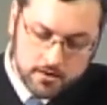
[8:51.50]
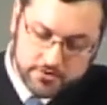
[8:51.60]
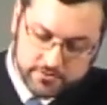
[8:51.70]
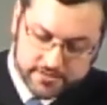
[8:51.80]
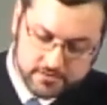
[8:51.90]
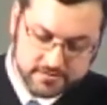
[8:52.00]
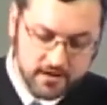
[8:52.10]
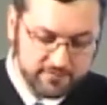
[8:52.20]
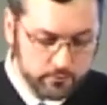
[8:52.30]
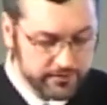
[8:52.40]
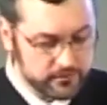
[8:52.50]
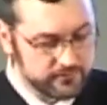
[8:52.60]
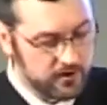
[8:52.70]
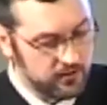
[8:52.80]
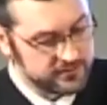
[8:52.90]
During her sophomore year of
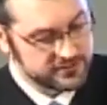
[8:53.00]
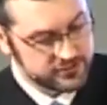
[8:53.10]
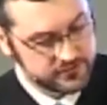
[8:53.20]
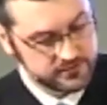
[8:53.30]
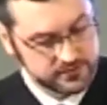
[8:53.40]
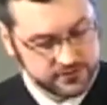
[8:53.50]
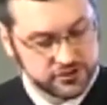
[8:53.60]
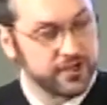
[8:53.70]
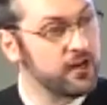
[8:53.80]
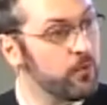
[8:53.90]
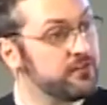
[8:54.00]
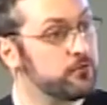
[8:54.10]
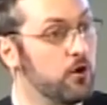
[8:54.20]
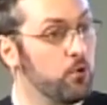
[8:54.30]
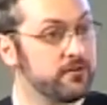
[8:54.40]
college, Jana went to
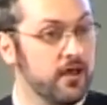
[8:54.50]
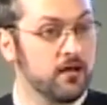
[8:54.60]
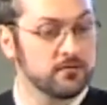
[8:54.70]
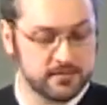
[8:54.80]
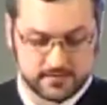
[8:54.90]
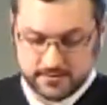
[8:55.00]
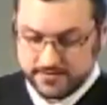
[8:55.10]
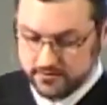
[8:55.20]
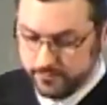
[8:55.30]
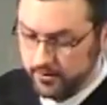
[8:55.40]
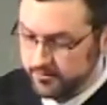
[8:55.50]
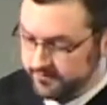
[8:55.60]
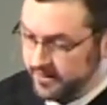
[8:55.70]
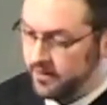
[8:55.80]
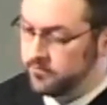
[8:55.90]
a hotel in the seedier part of
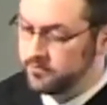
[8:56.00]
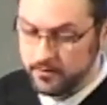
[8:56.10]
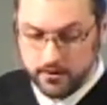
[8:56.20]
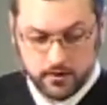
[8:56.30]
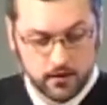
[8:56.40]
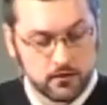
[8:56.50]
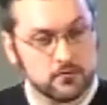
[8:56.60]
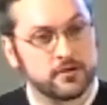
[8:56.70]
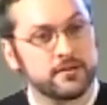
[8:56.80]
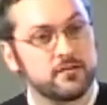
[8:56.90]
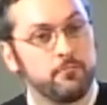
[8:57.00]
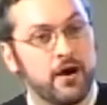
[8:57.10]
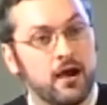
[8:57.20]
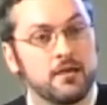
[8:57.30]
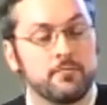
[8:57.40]
town looking to
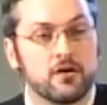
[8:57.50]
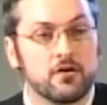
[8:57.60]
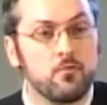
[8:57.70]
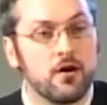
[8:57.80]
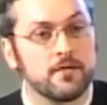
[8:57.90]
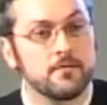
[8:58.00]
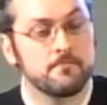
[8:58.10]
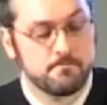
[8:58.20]
buy marijuana.